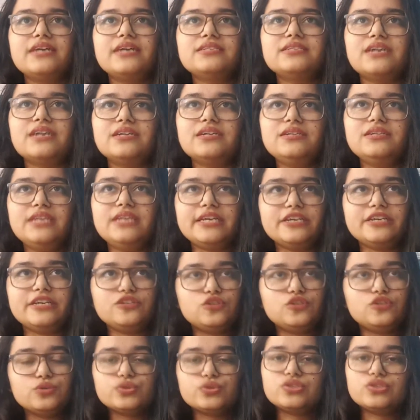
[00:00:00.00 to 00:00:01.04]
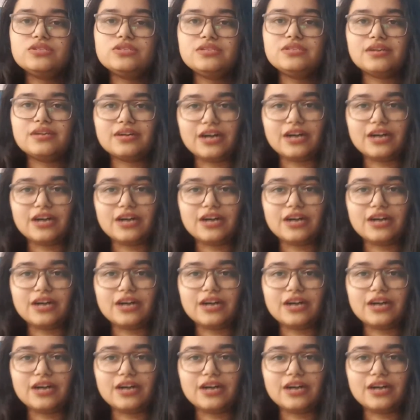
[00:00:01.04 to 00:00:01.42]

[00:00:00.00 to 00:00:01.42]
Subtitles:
I started taking tuitions,